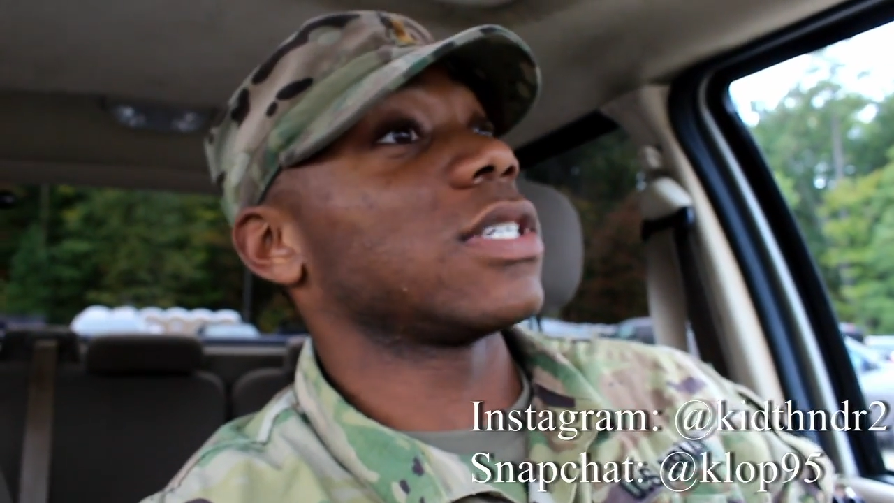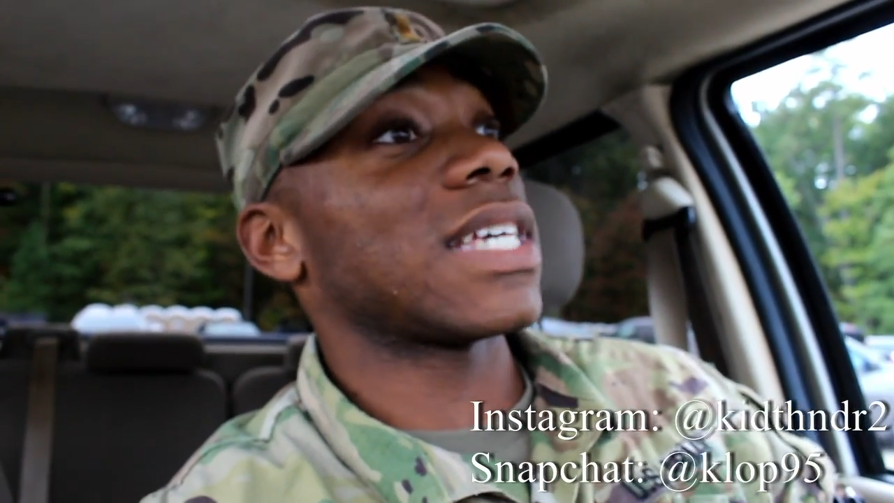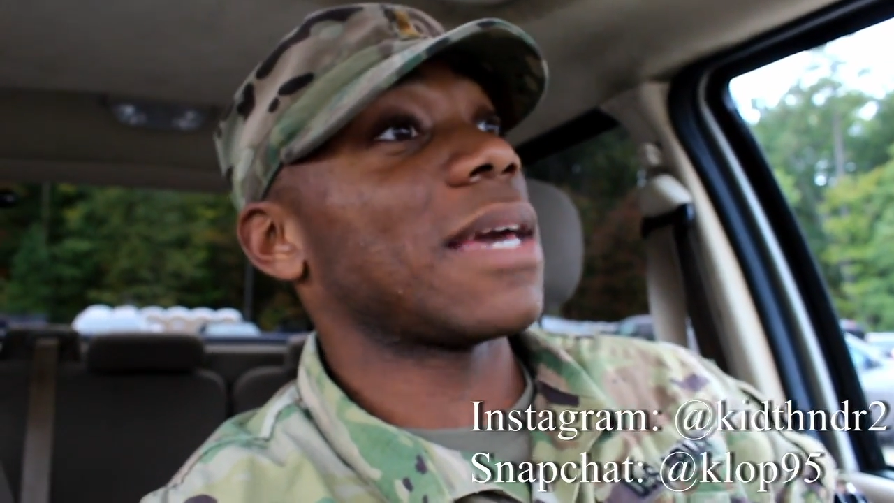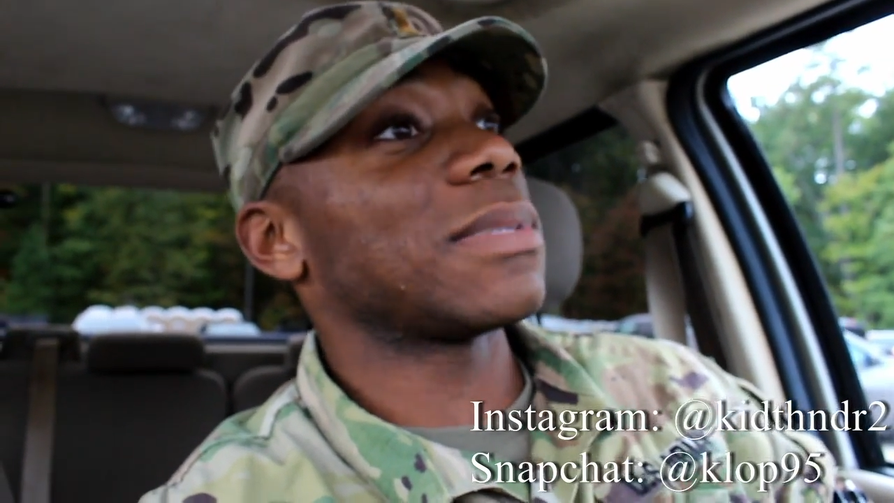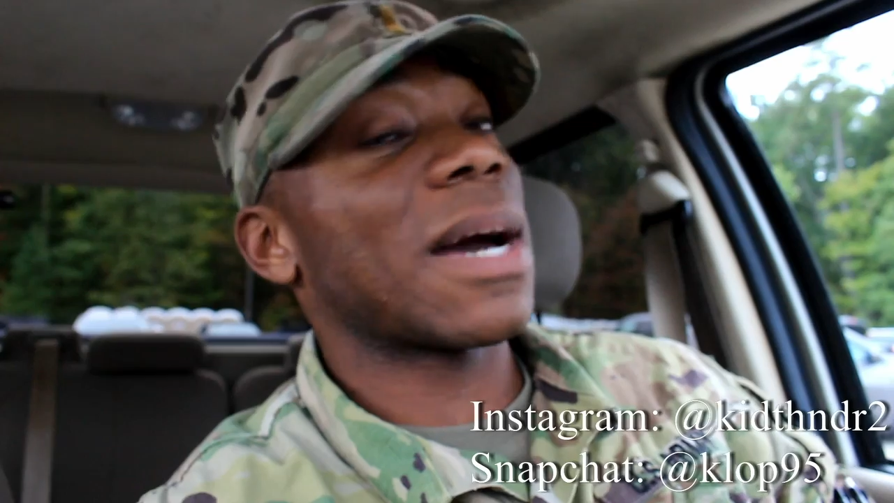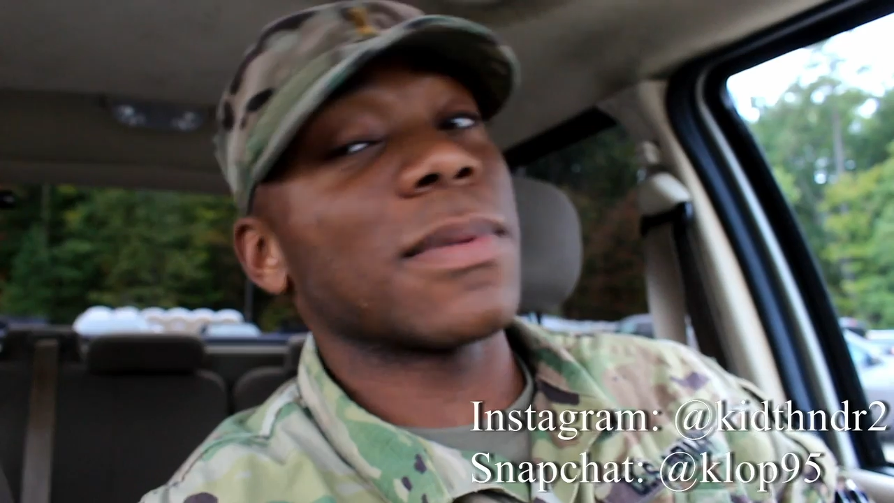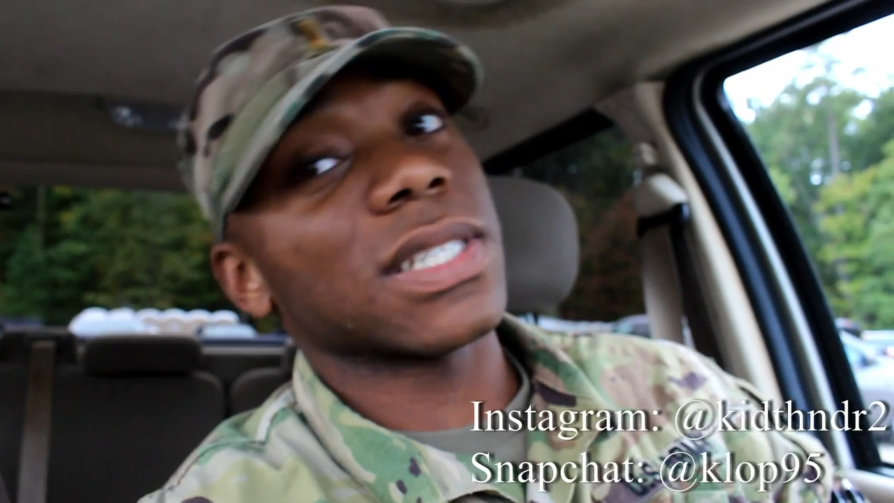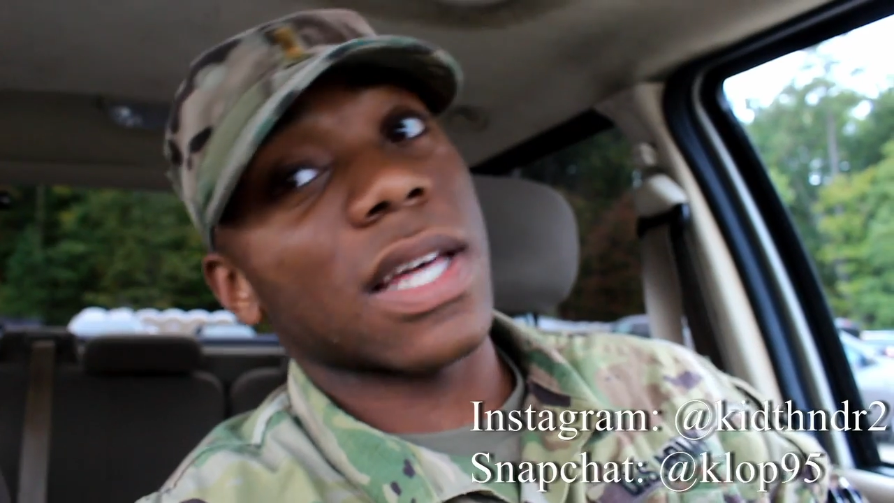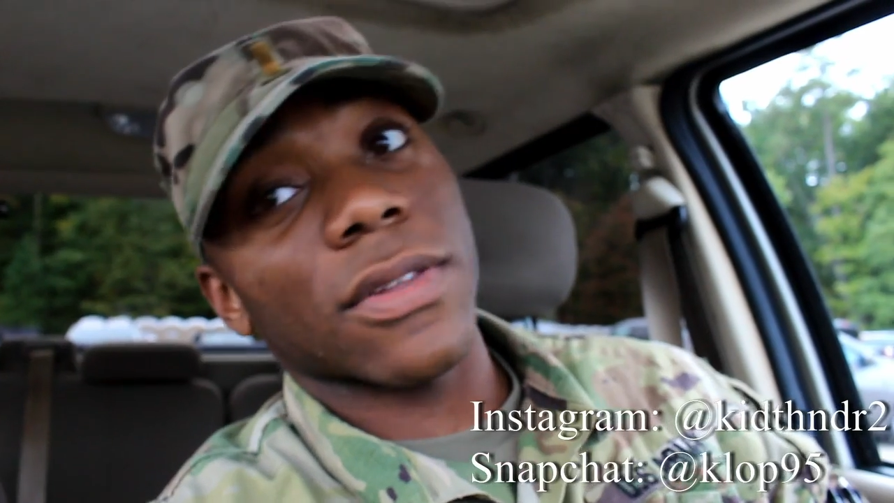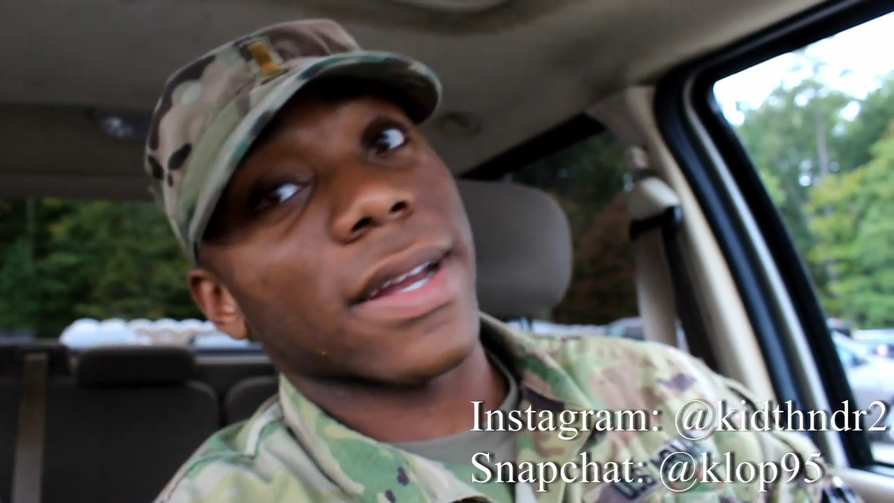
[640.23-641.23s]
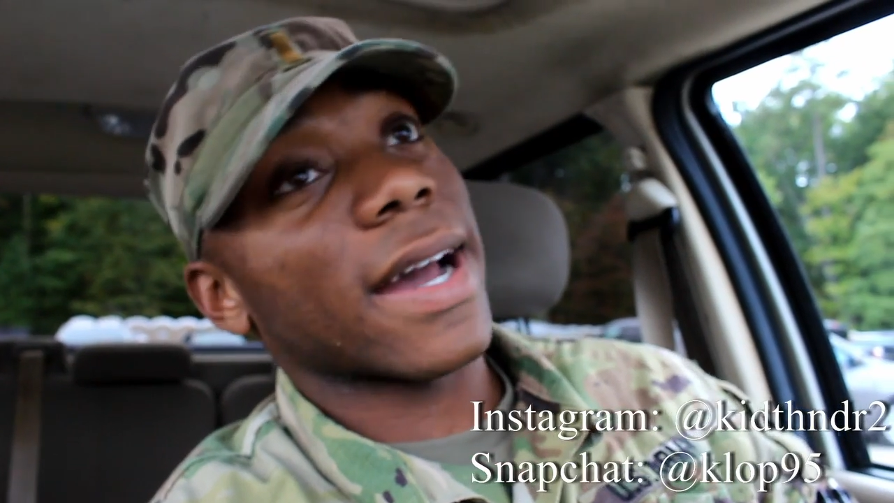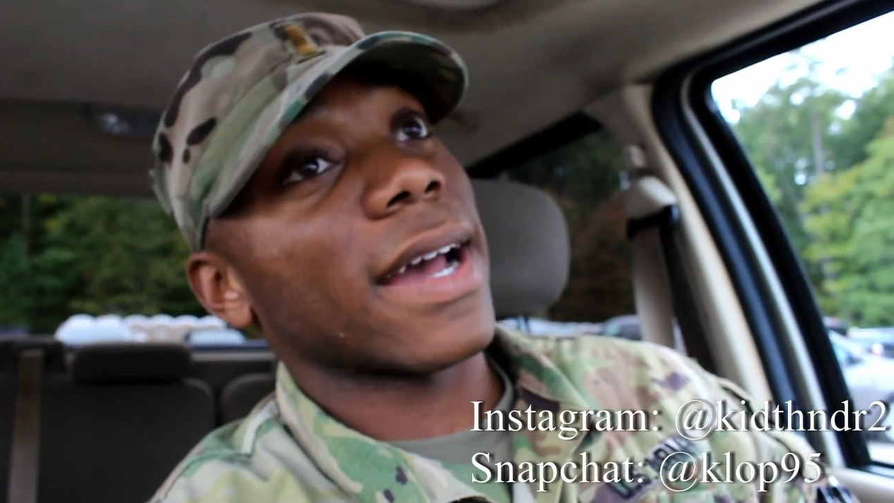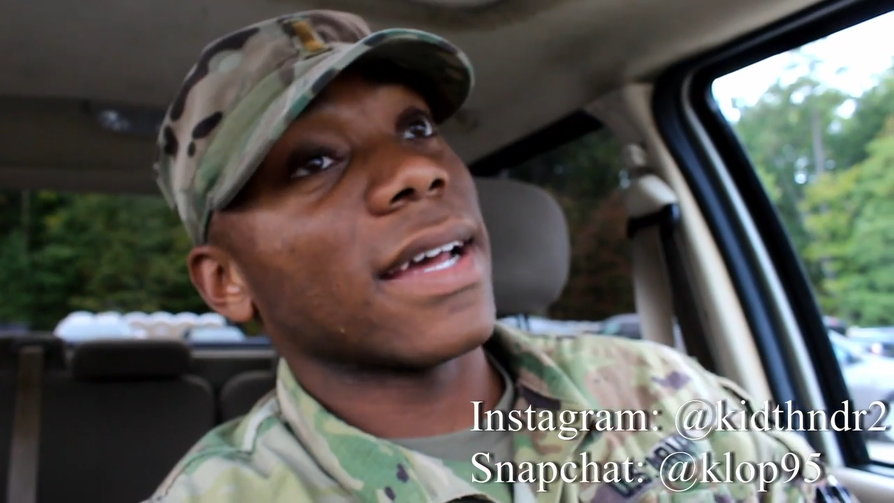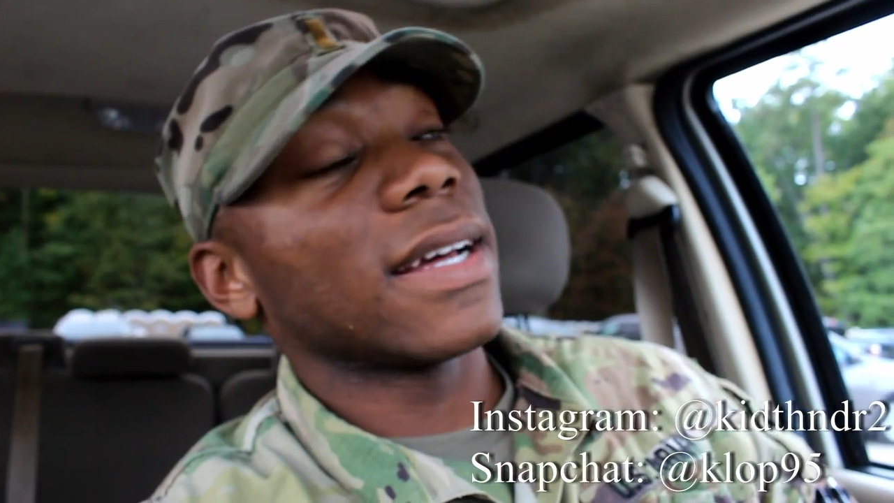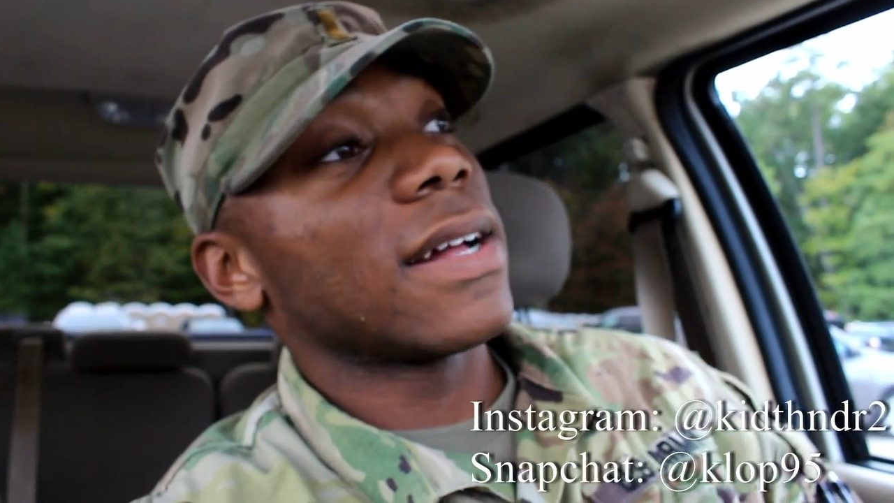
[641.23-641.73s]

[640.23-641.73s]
same time as another guy.